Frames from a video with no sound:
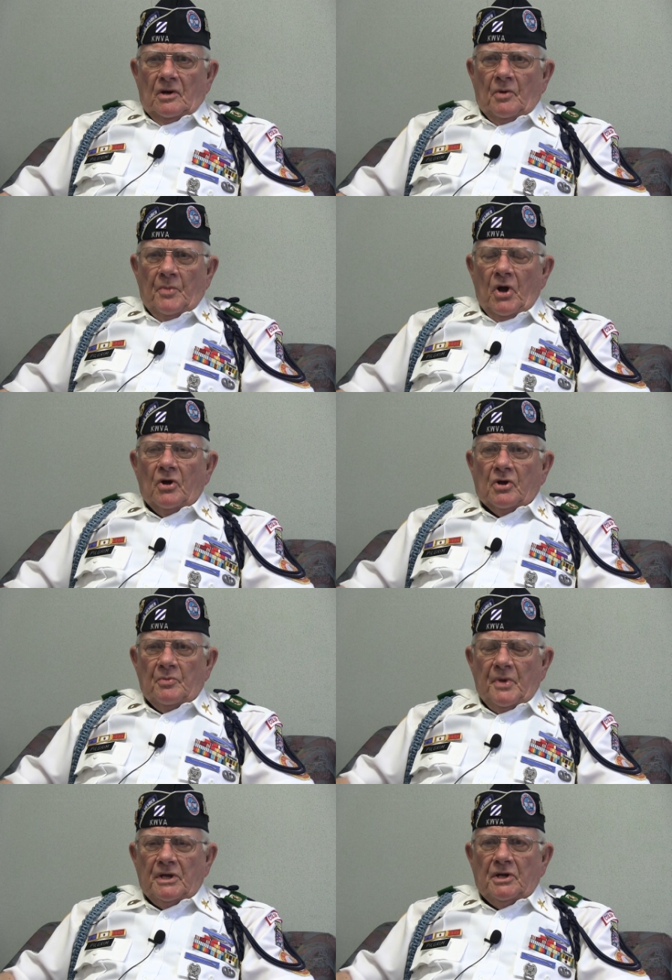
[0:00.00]
America
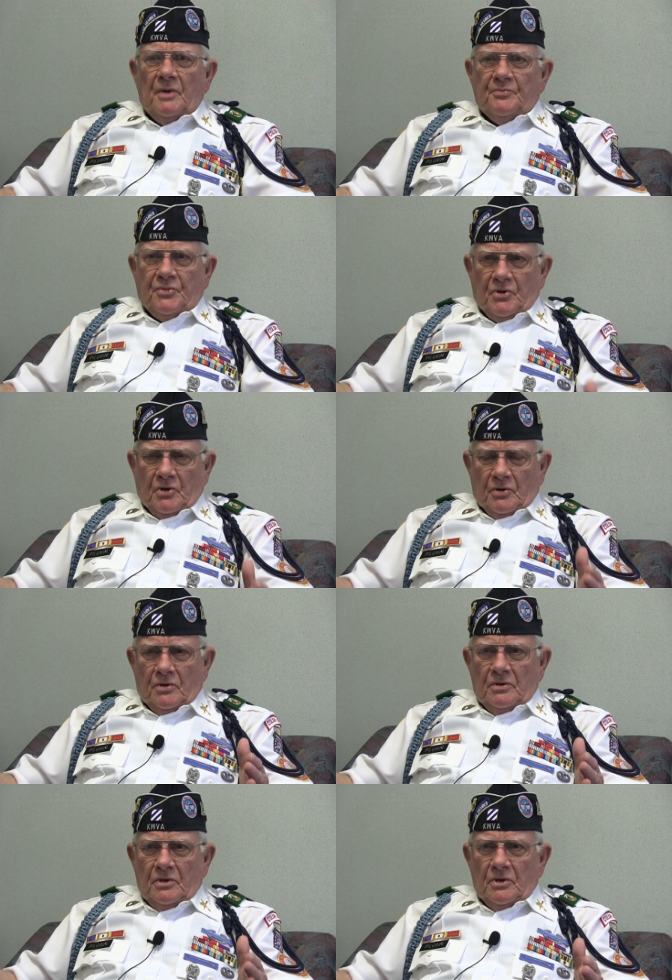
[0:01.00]
made up
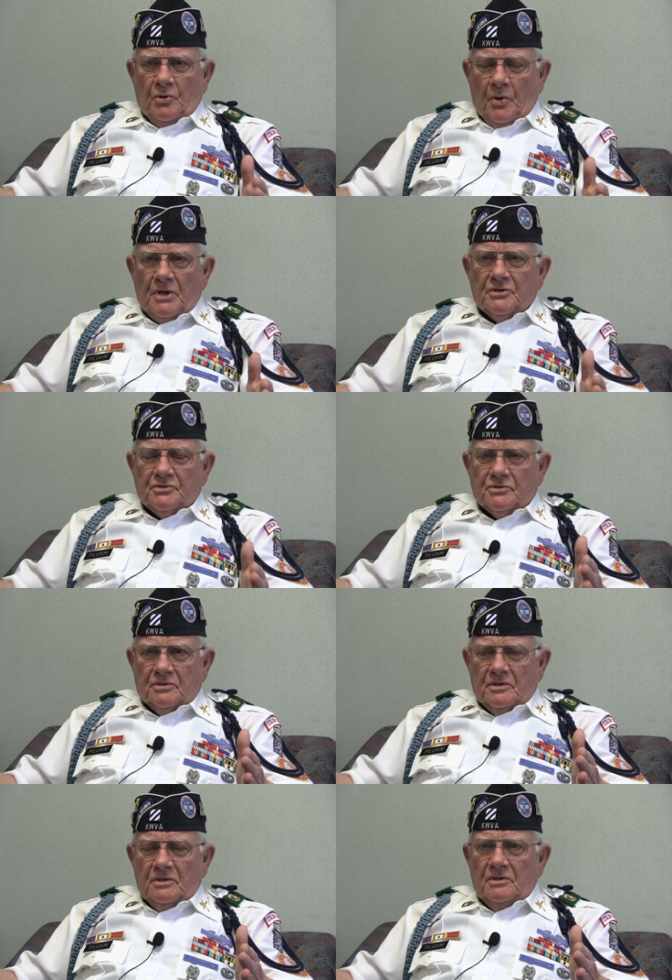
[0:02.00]
the greatest
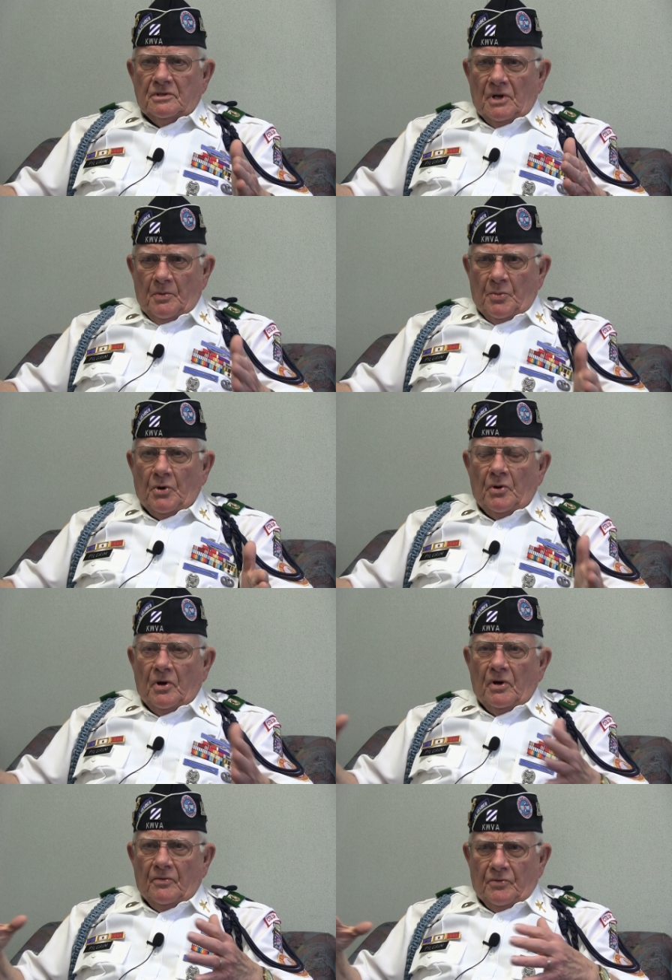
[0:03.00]
number
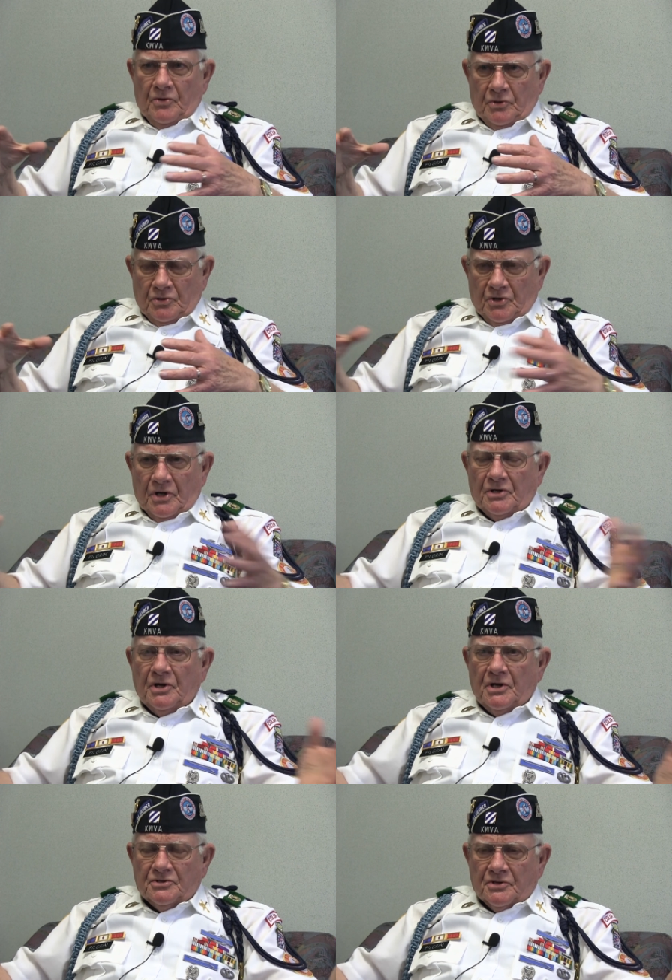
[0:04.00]
of the
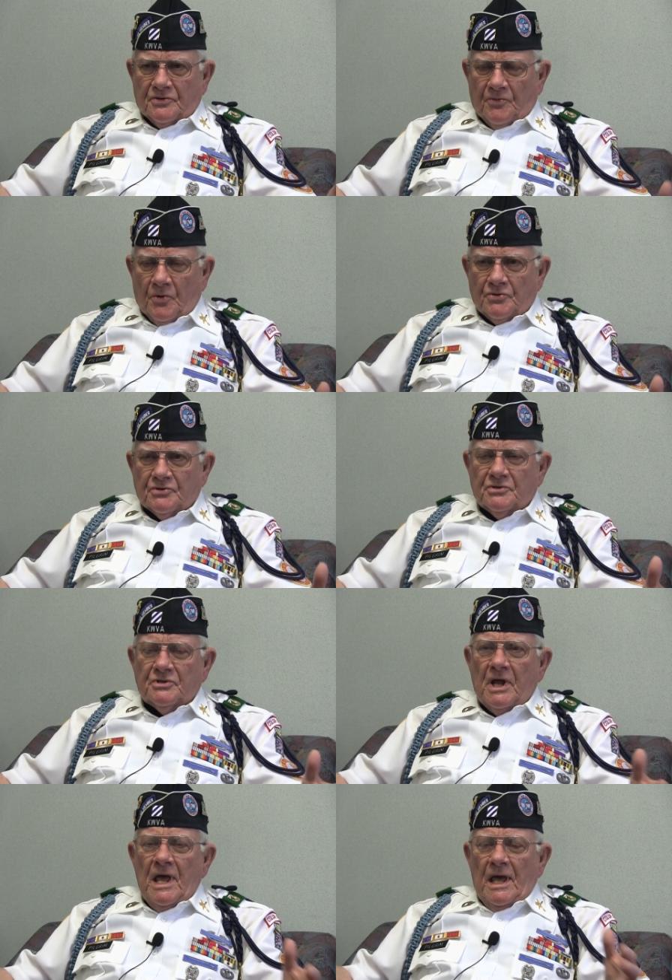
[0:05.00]
United Nations
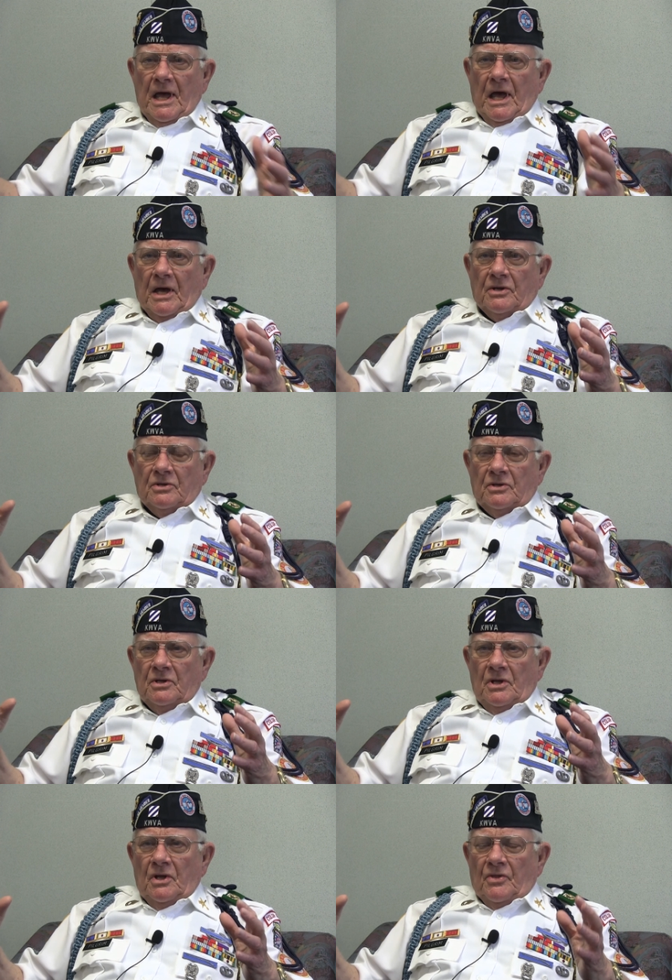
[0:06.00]
forces and
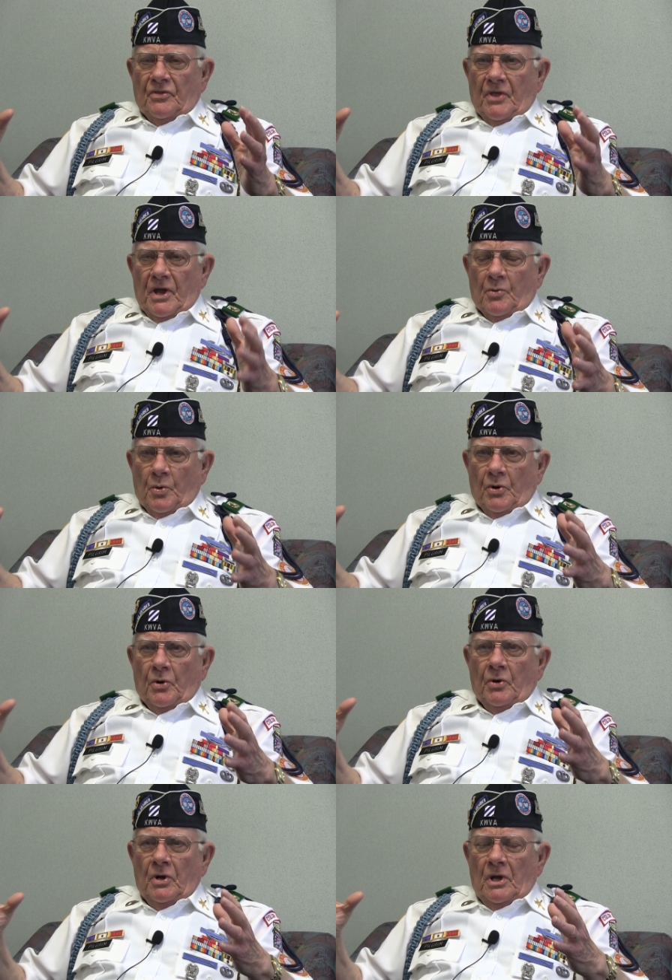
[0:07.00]
they
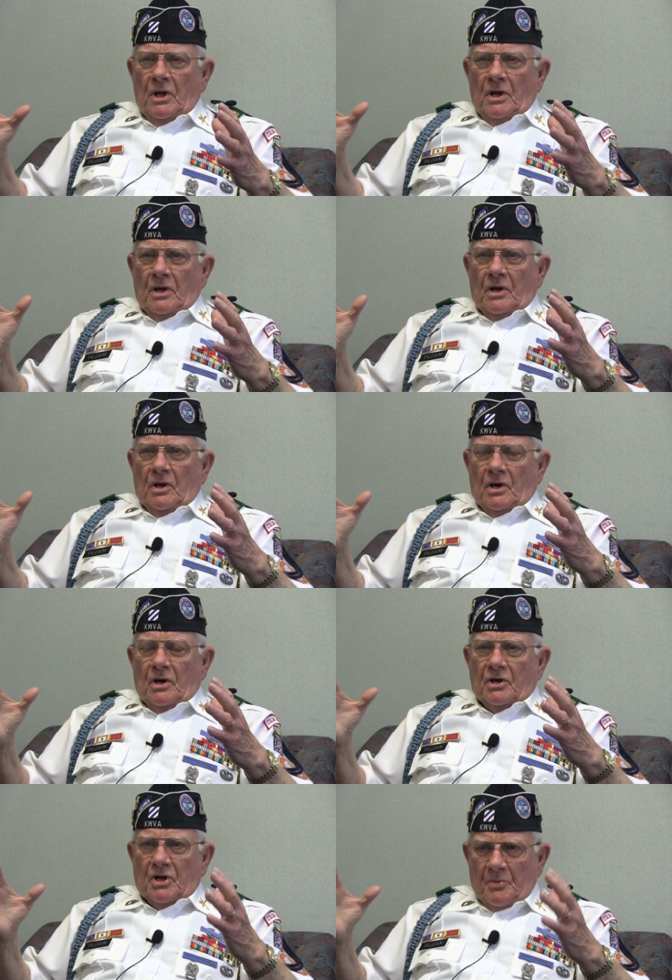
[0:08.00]
were
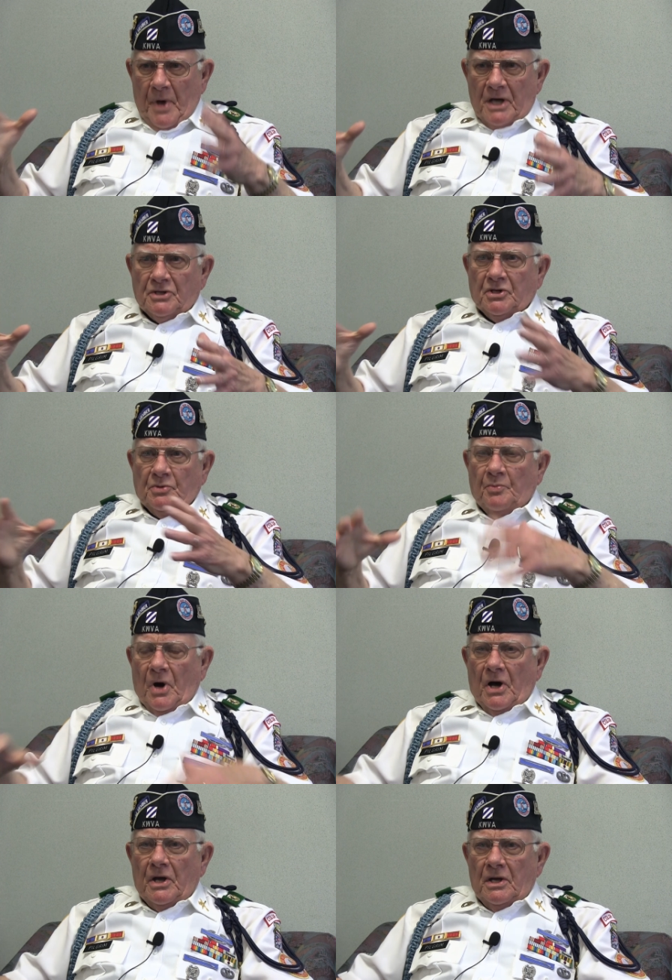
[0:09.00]
uh, commanded
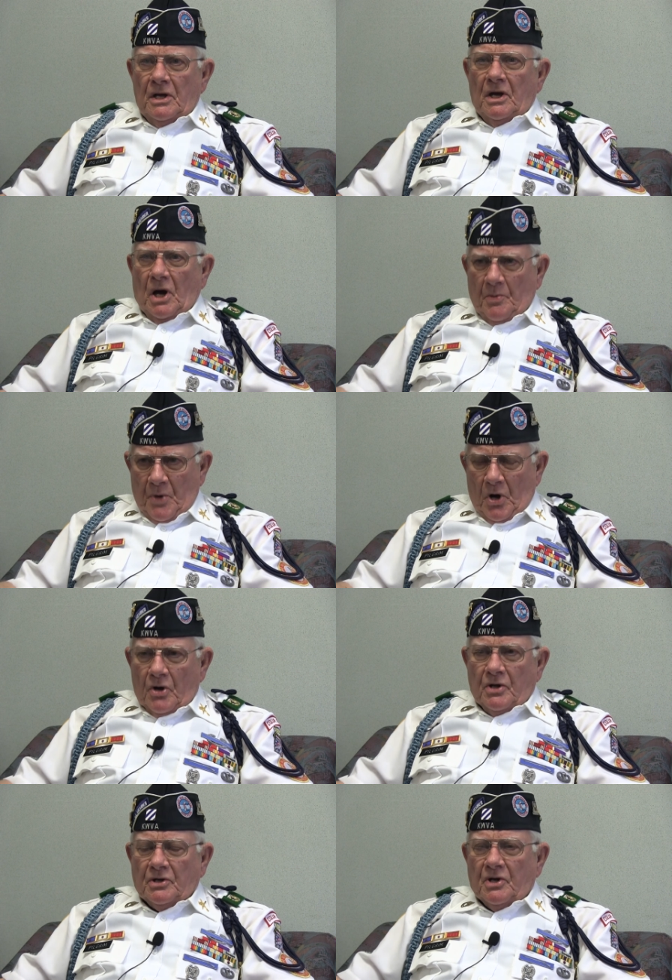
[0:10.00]
by
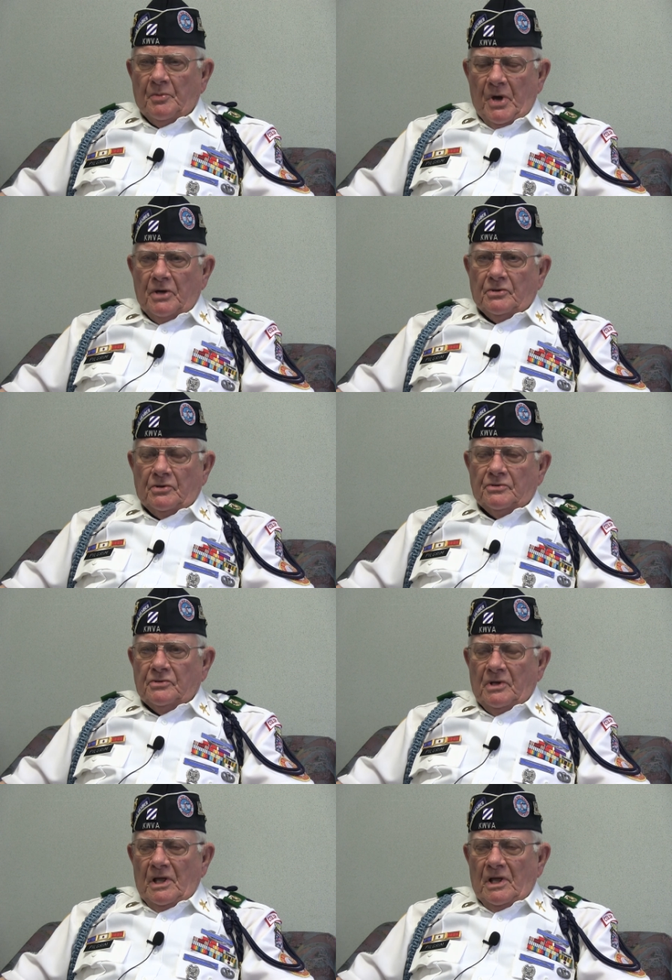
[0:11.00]
American commanders